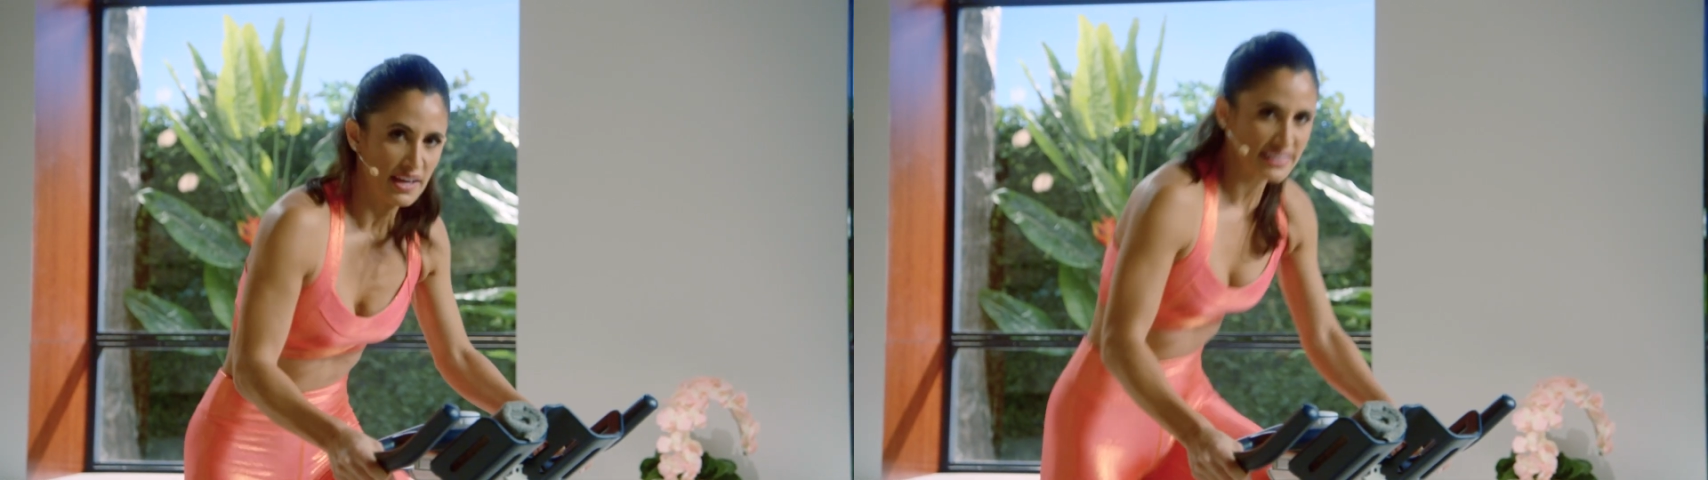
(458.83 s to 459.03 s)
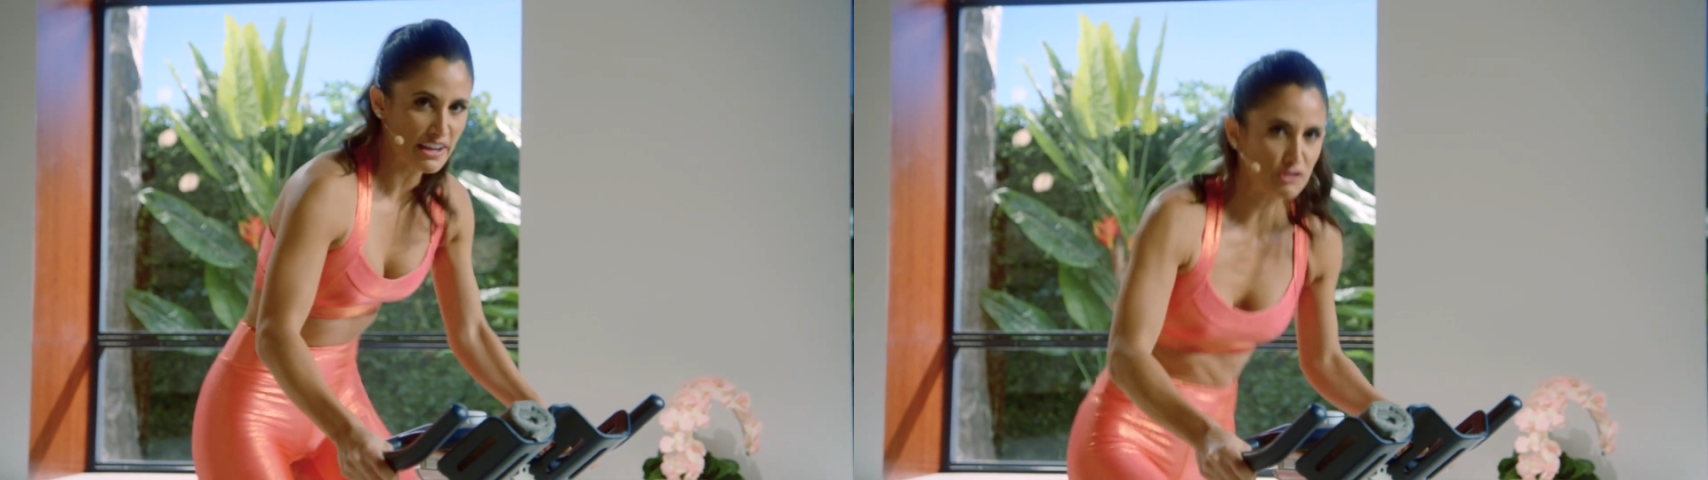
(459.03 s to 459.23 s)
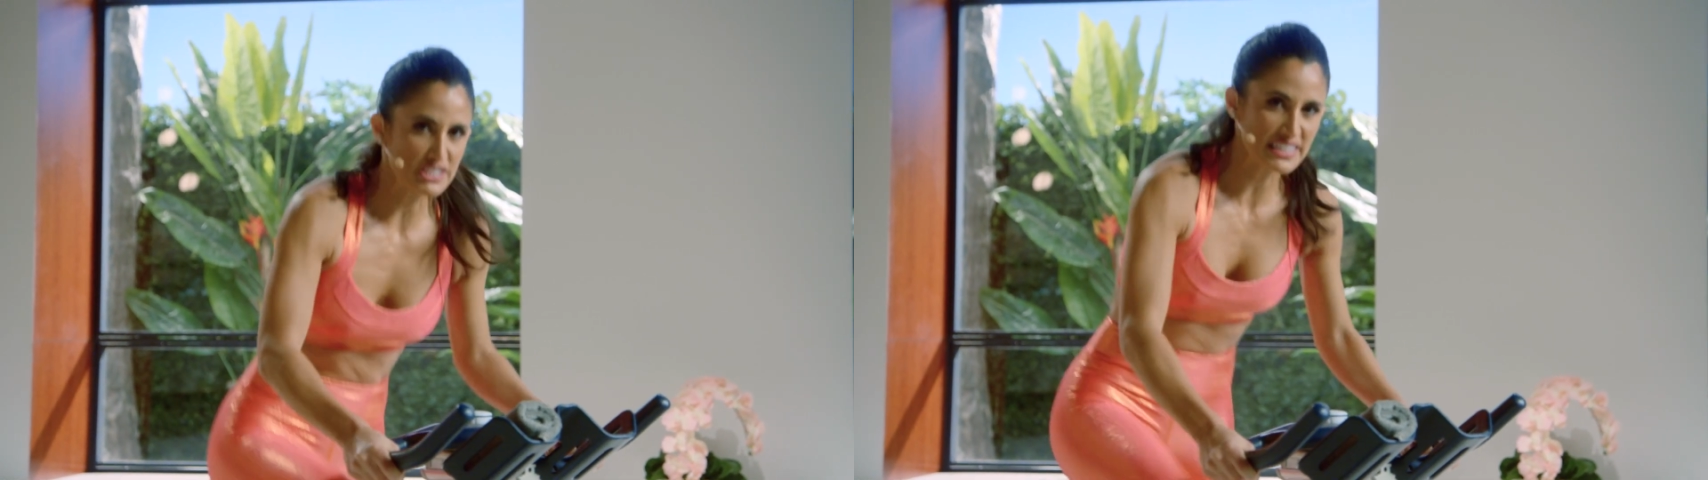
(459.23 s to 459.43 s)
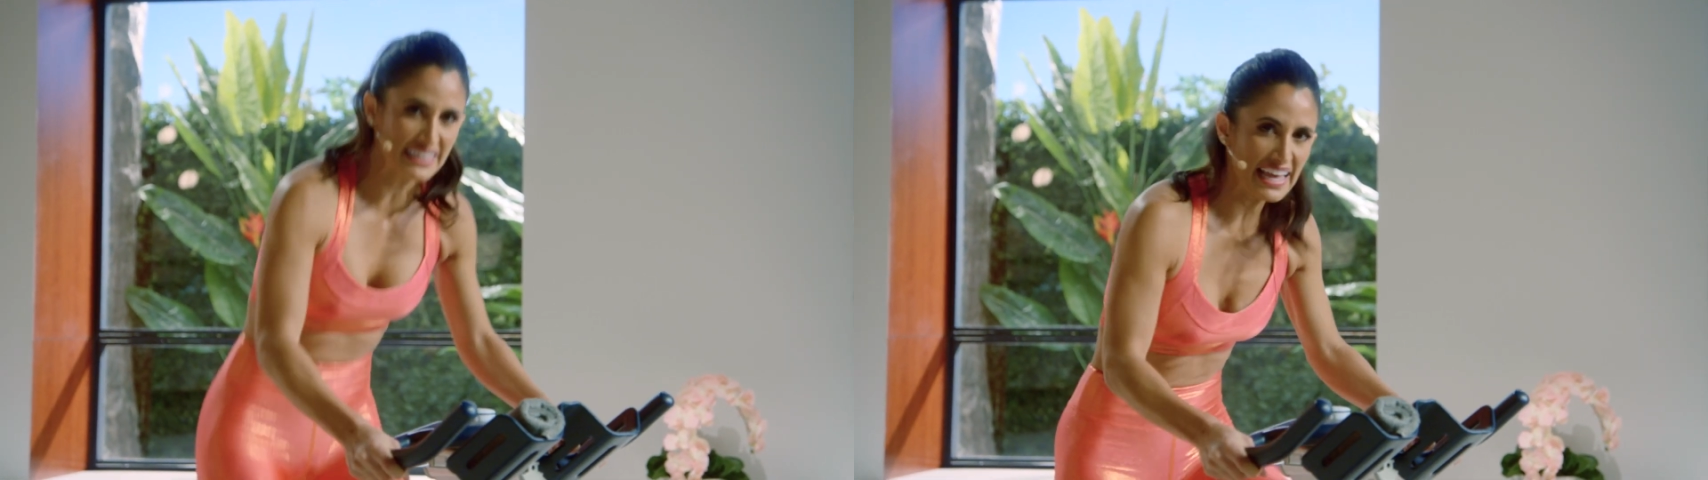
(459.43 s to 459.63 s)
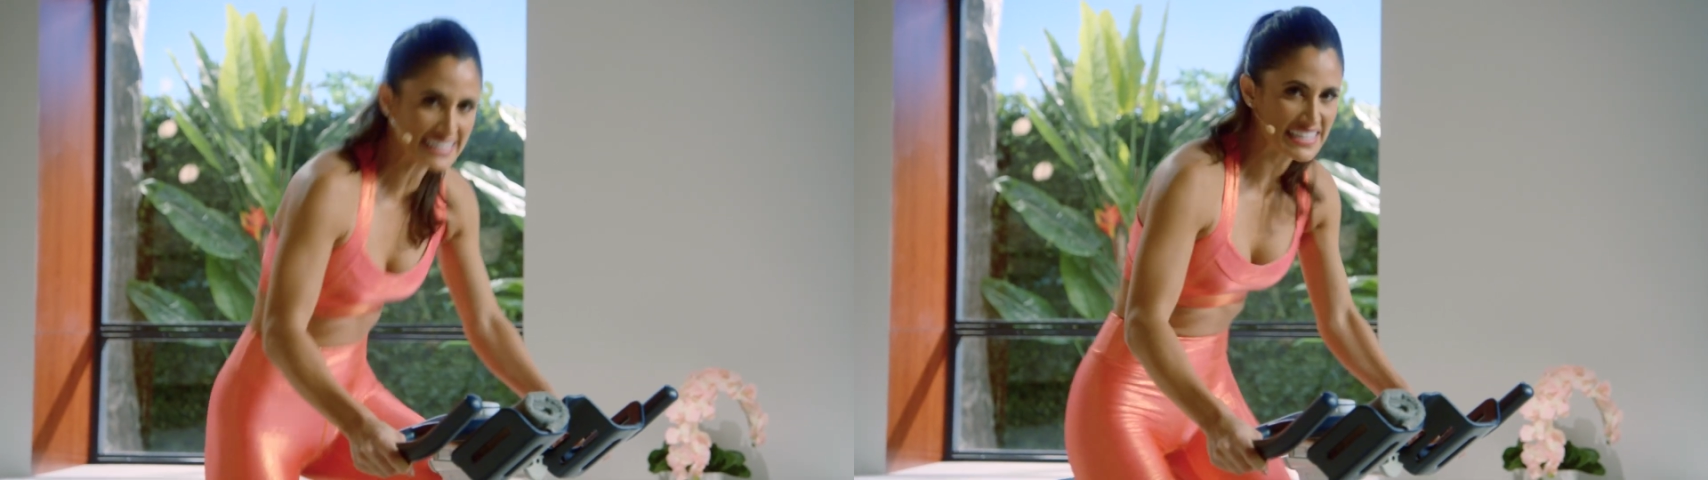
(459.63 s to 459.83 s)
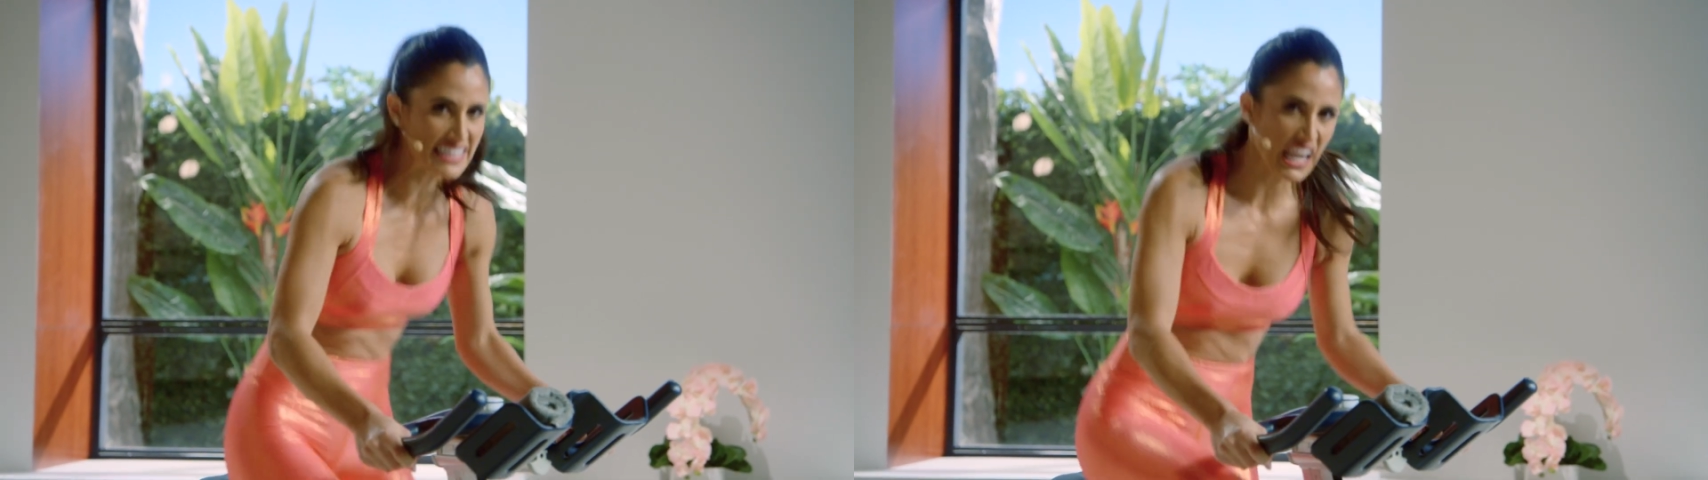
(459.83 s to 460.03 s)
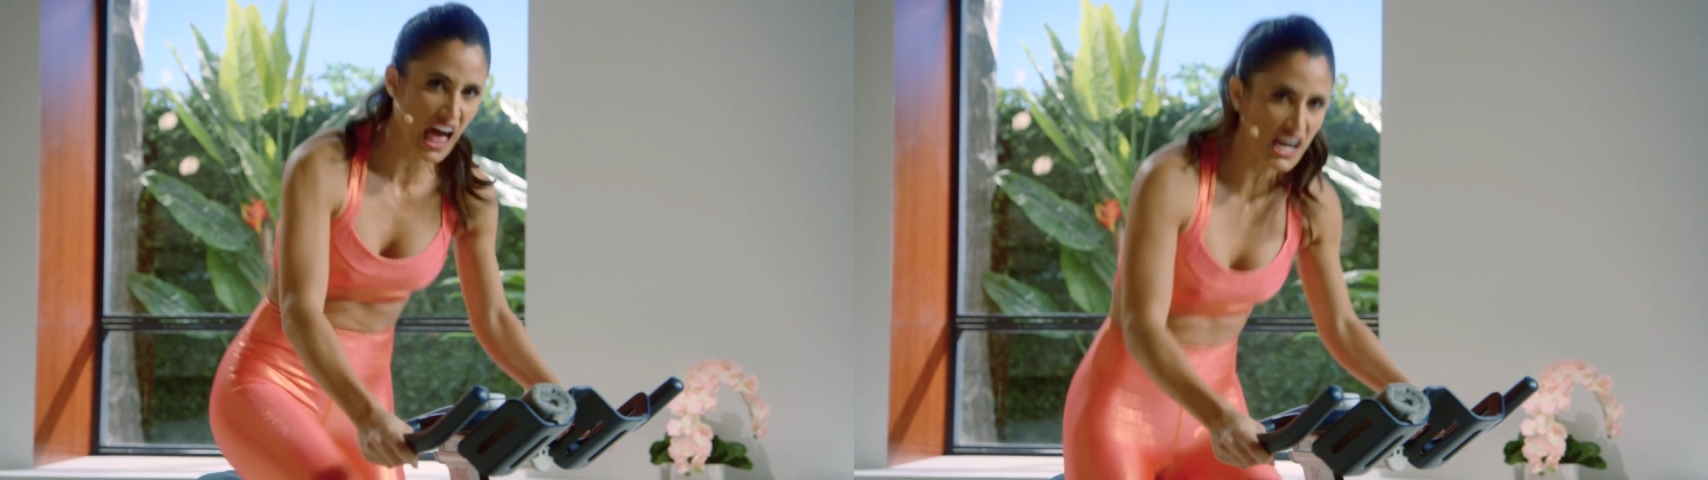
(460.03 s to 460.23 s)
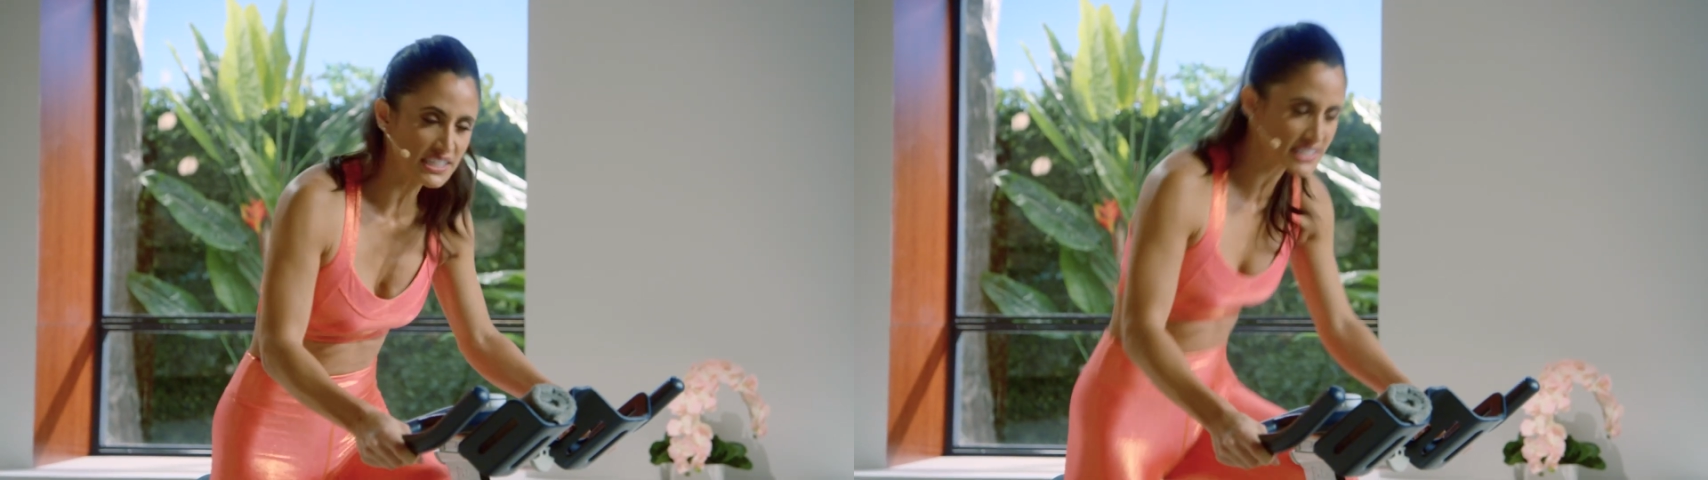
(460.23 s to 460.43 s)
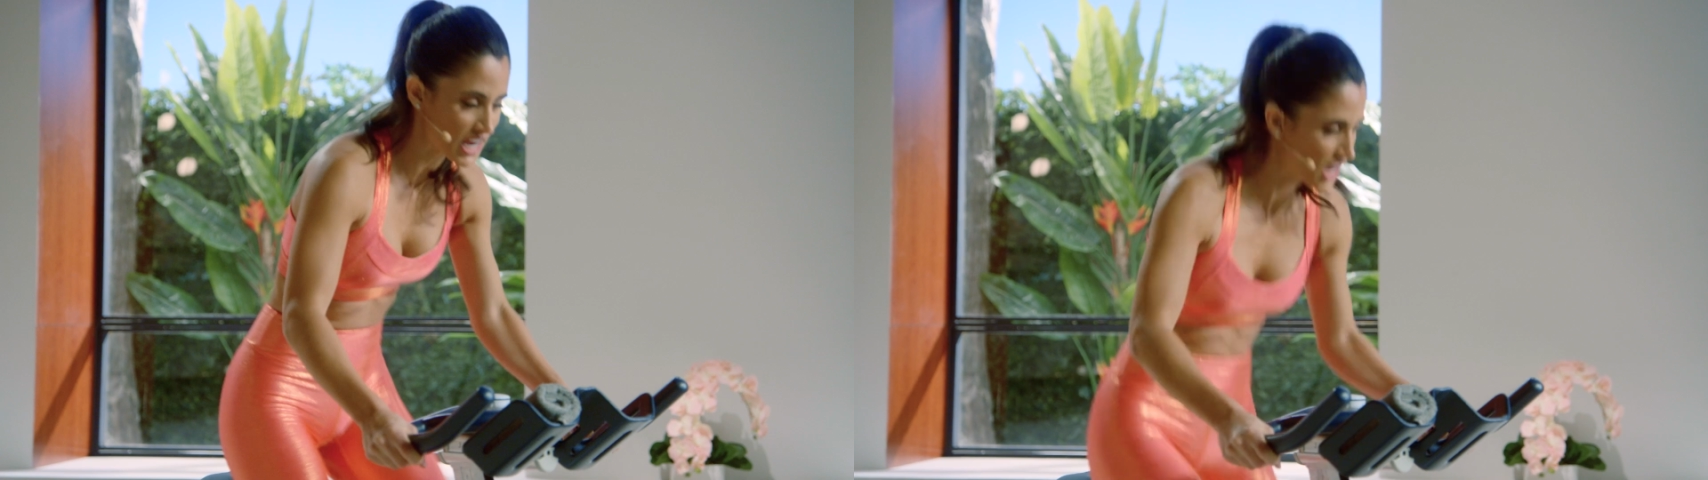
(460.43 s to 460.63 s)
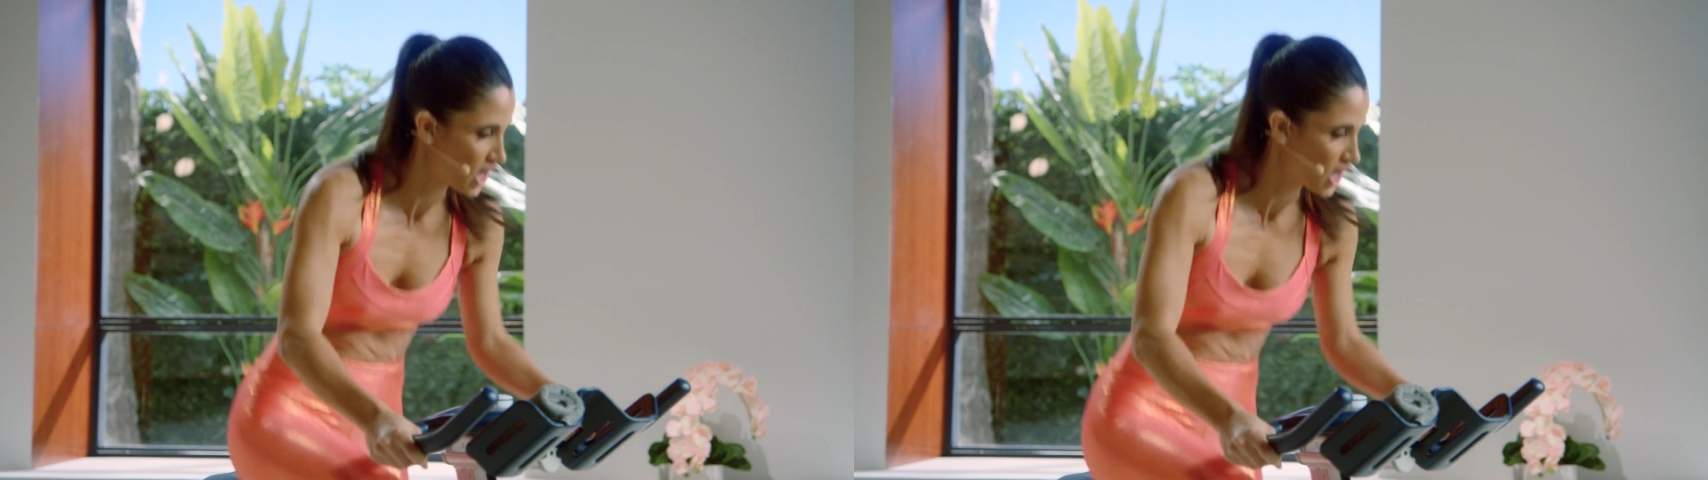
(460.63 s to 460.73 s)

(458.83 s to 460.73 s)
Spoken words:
The effort's in the legs and the lungs.